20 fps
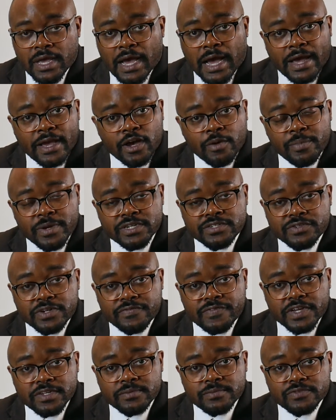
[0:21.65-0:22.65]
I help injury
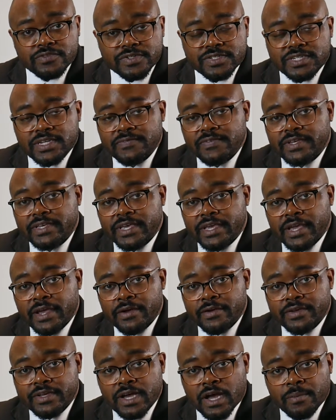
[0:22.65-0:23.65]
victims receive the
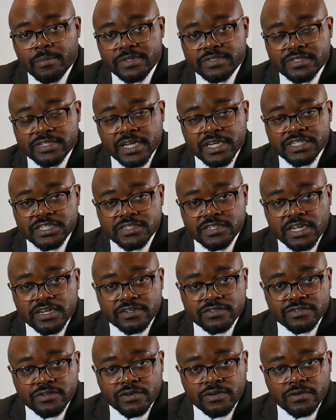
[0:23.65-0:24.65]
care and compensation they
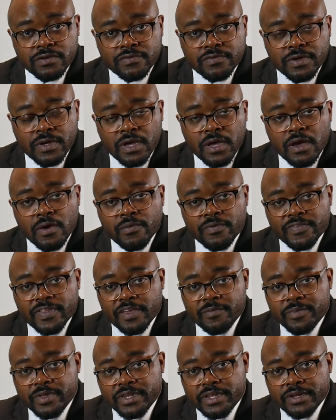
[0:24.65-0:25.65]
deserve when
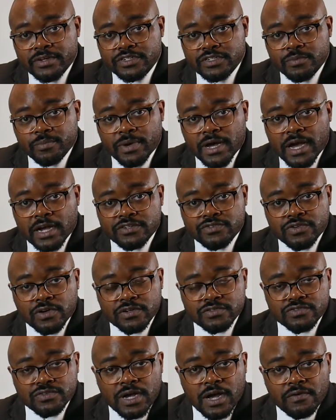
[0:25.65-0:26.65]
they've been injured by a
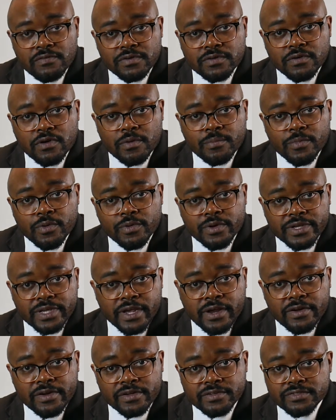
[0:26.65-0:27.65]
truck driver or motor
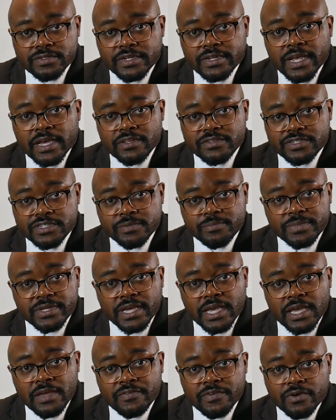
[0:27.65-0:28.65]
carrier's negligent
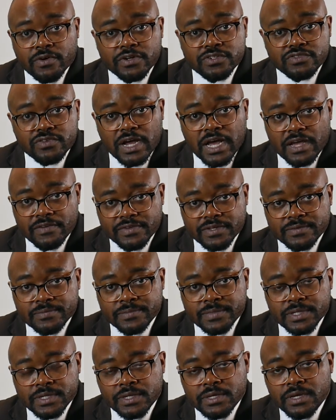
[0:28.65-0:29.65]
behavior or driving.
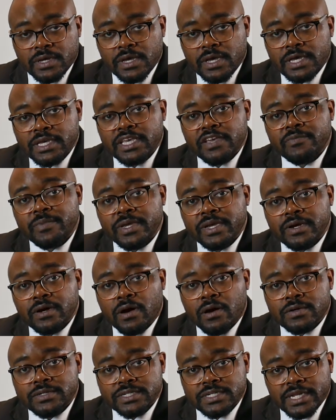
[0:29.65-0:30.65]
Give me a
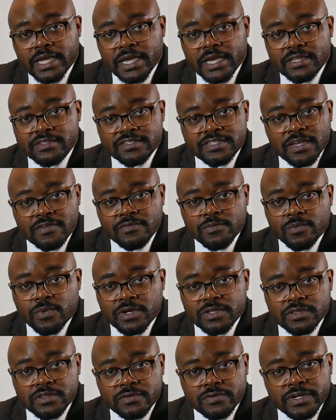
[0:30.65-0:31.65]
call today at
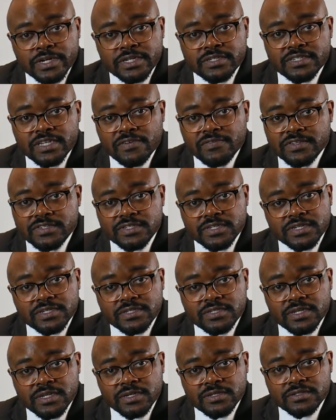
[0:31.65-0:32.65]
713
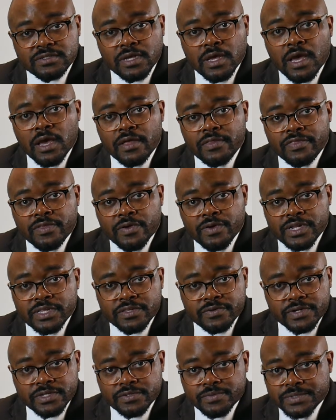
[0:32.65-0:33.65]
766
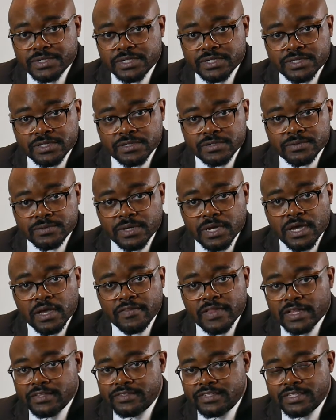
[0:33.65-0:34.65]
3322.
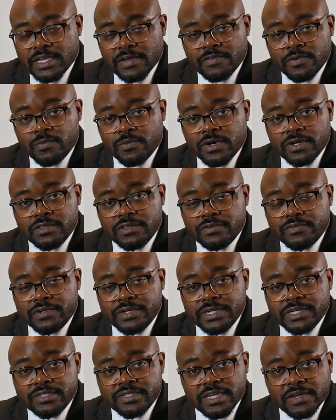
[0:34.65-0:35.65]
That's
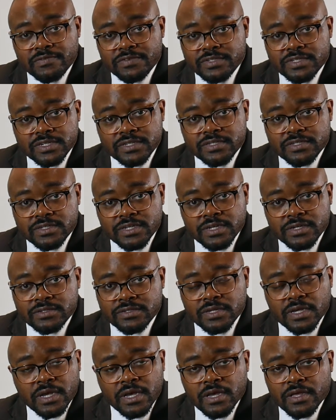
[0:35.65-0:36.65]
713
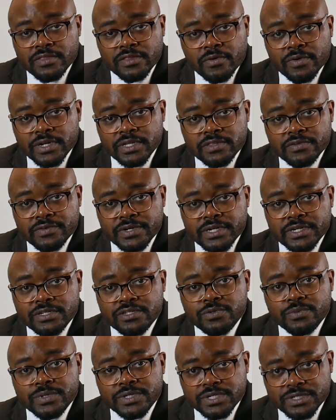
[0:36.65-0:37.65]
766
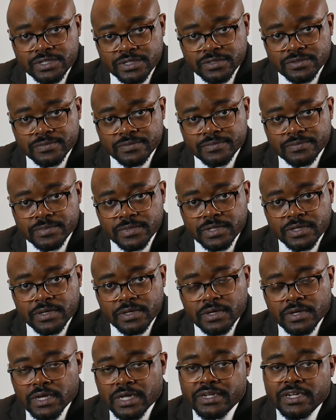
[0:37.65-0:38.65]
3322.
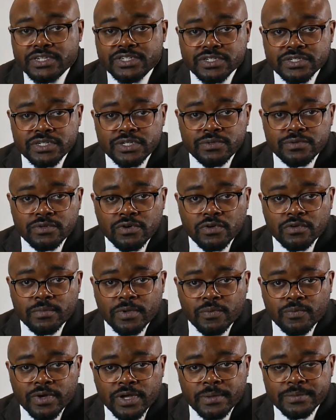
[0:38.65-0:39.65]
Additionally, you can go to
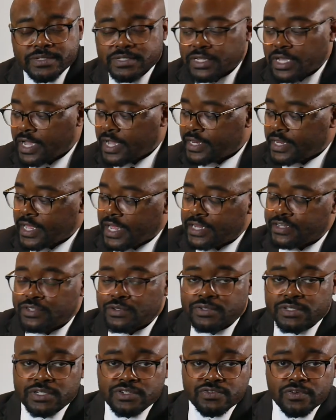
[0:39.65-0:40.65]
my website at
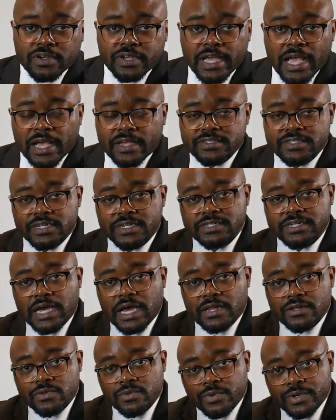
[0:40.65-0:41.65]

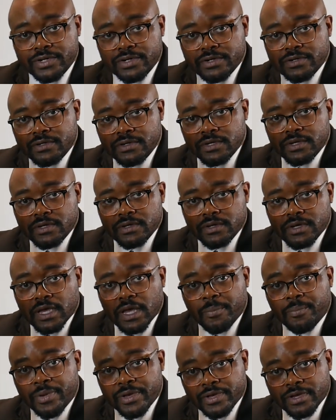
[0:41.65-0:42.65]
houstontruckaccident.lawyer
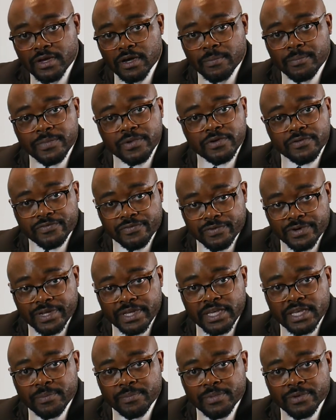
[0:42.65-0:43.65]
and pick up your
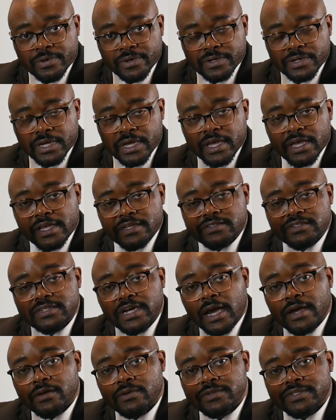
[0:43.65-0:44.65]
free ebook. It's
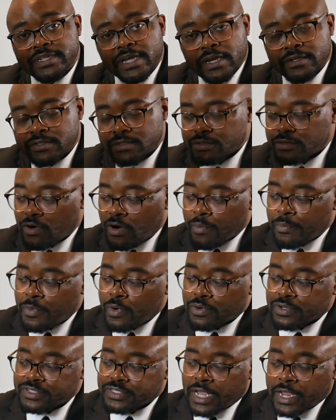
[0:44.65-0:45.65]
titled Texas Car,
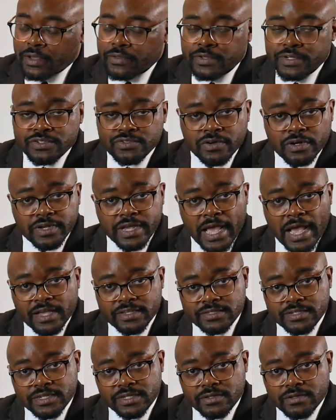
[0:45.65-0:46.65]
Motorcycle, and Truck
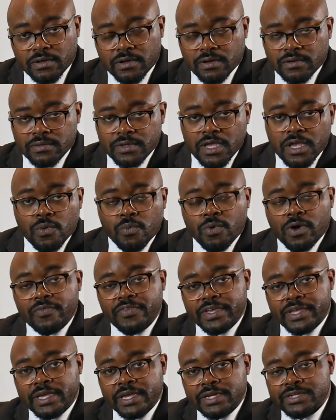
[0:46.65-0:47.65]
Accident Law What
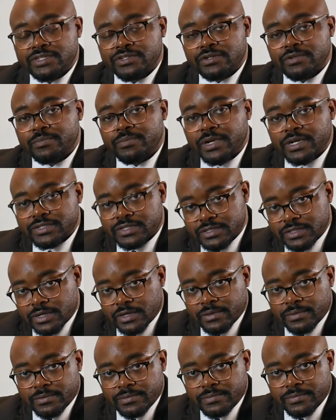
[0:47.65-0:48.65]
the Injured Must
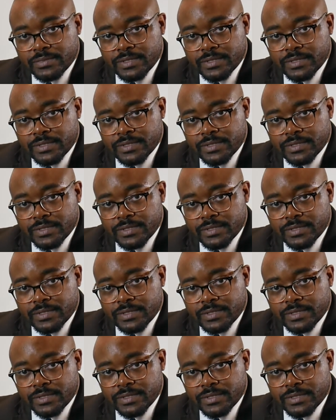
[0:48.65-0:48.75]
Know.